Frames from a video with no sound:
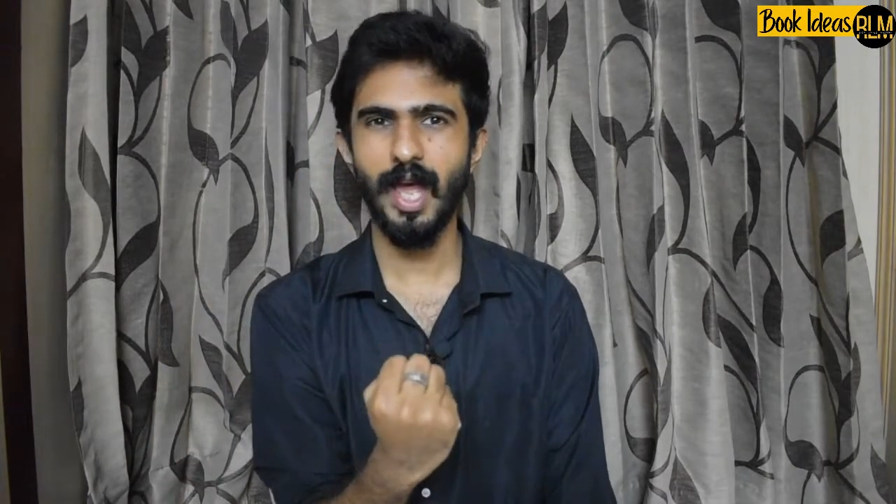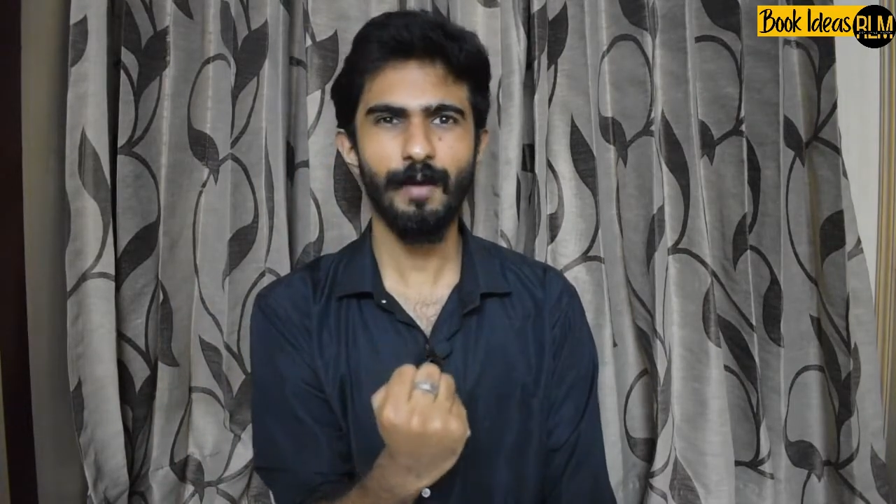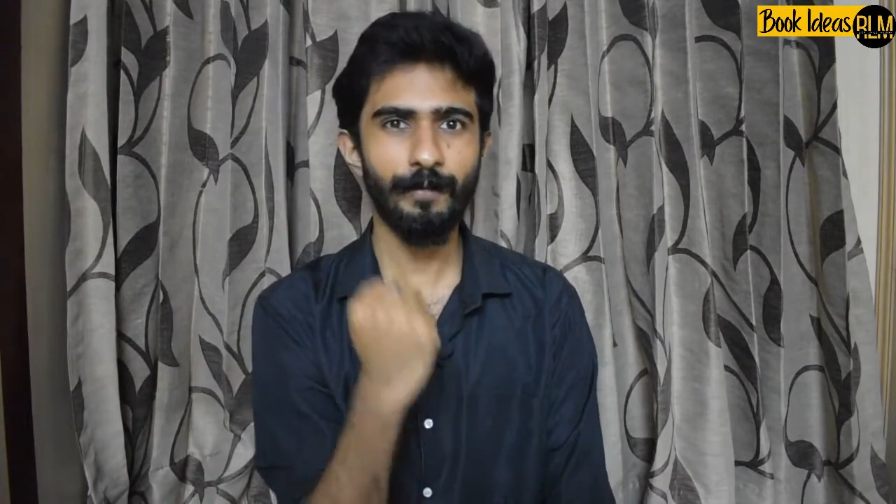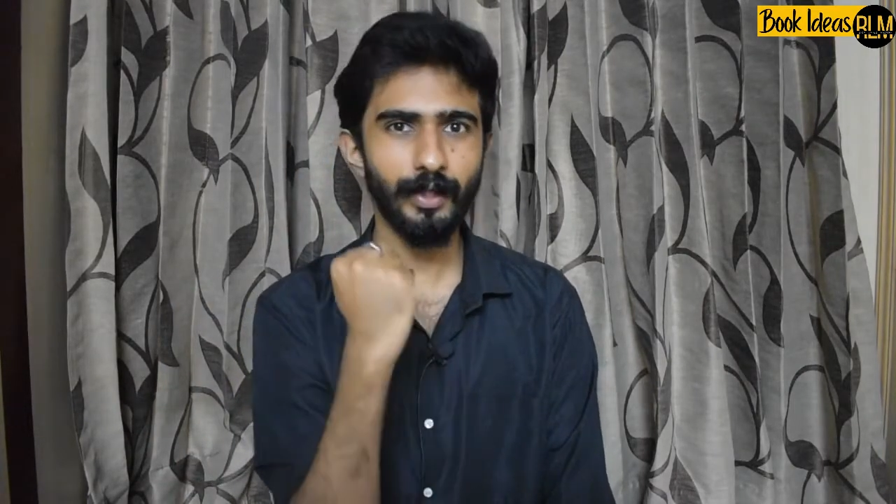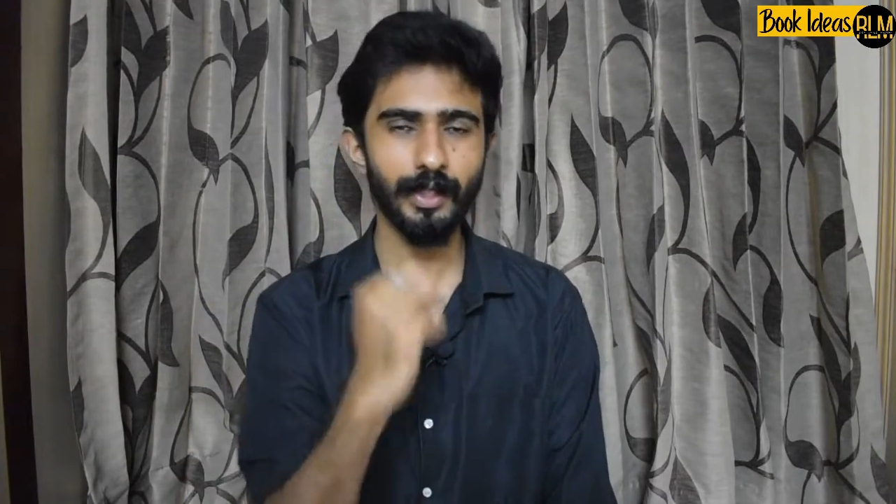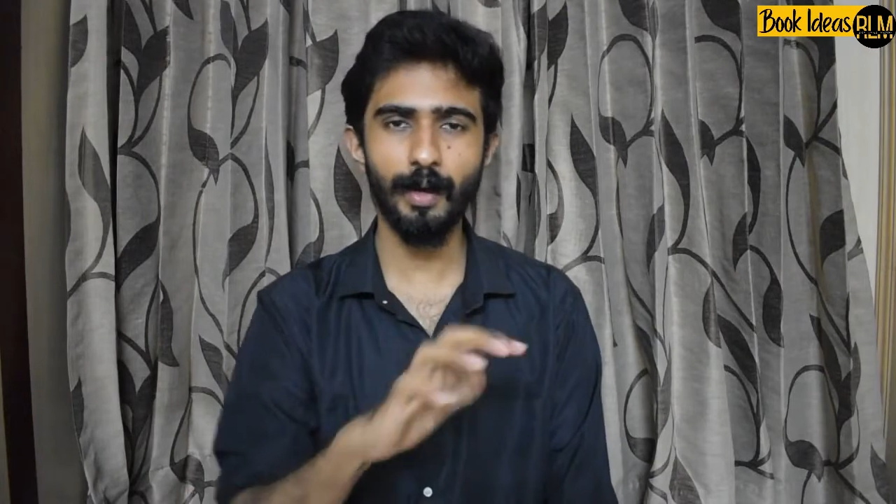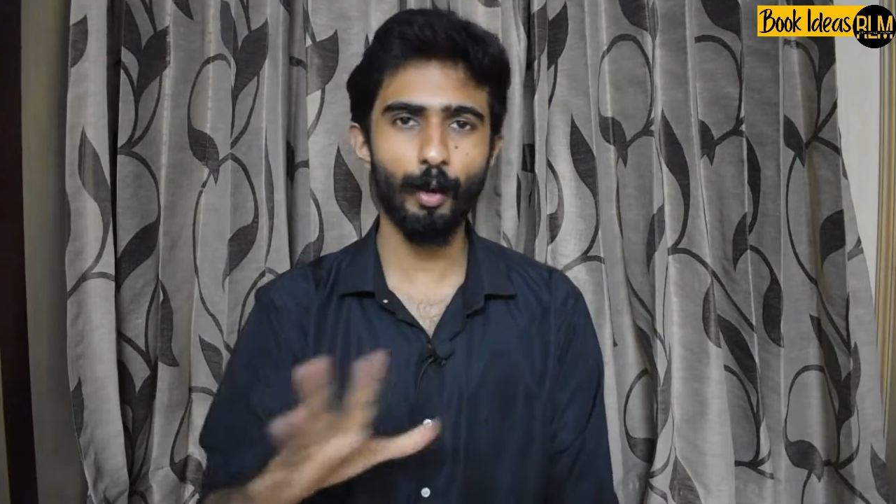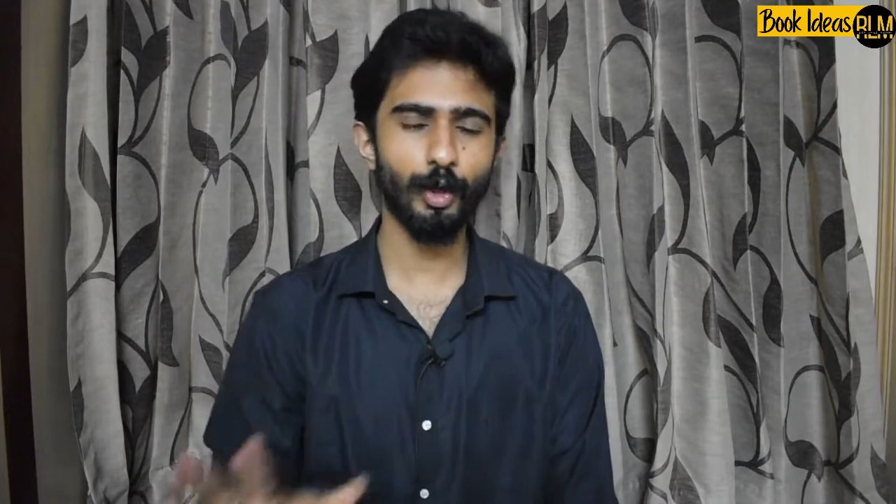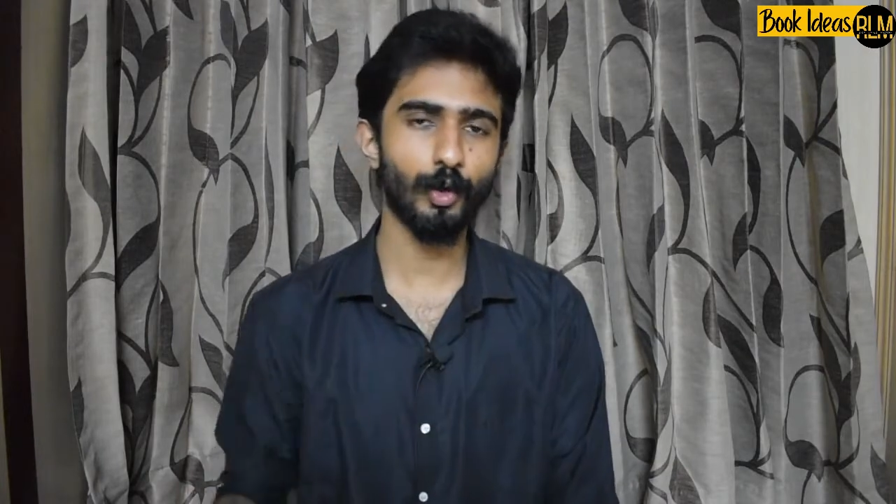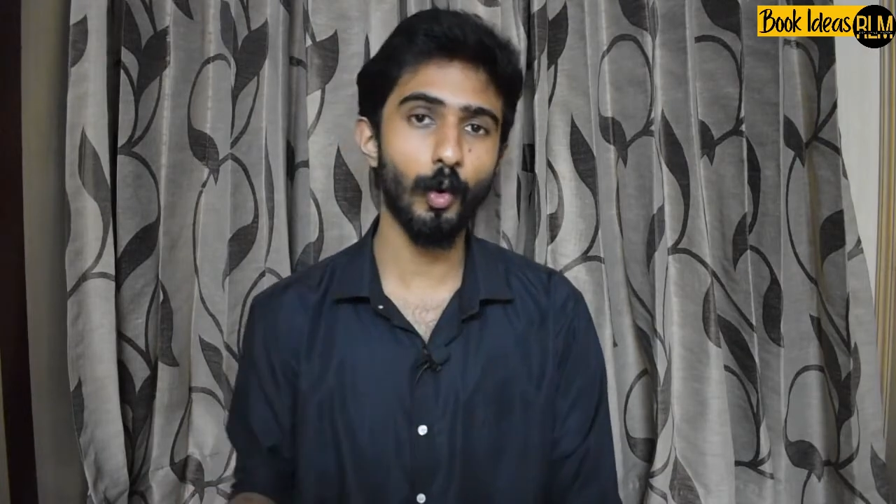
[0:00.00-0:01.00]
Everything
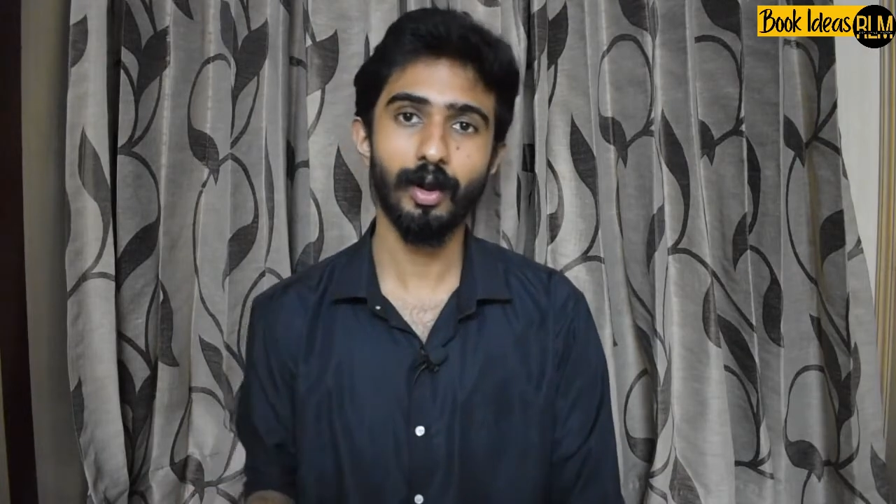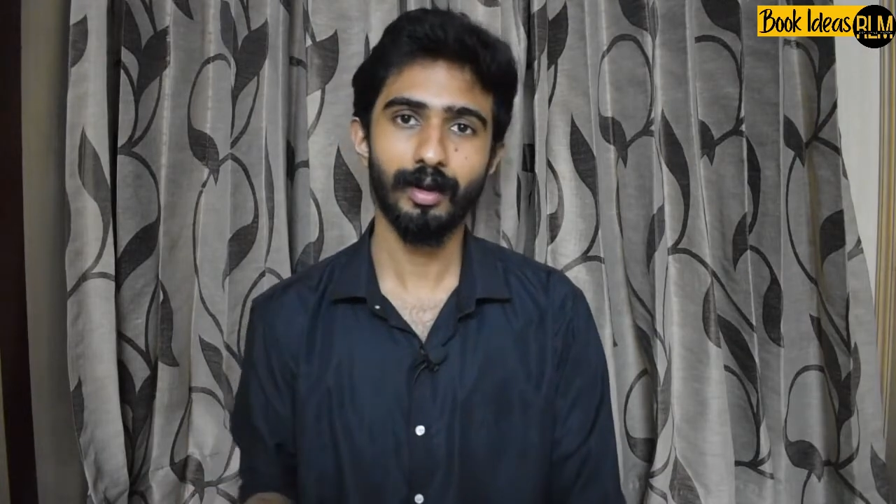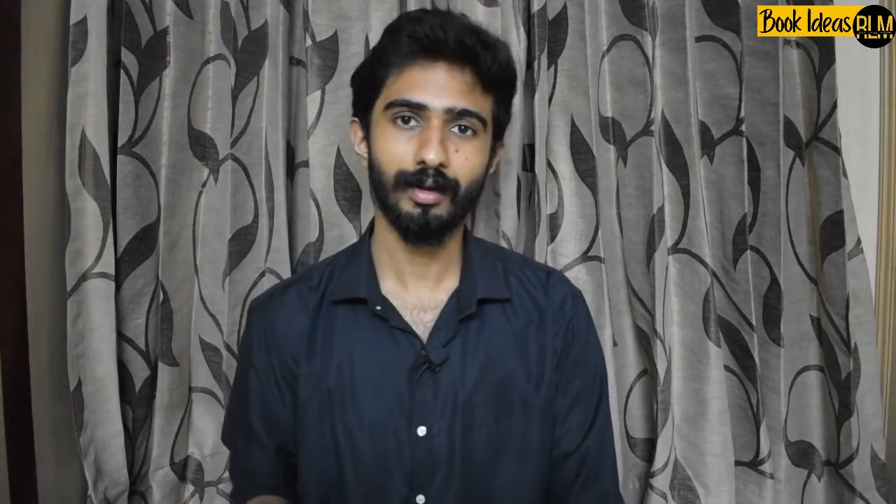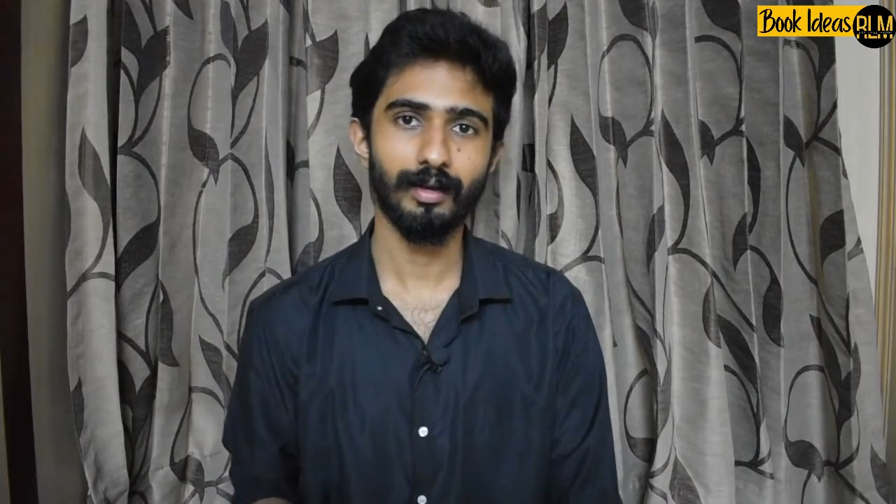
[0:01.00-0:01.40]
about your goal.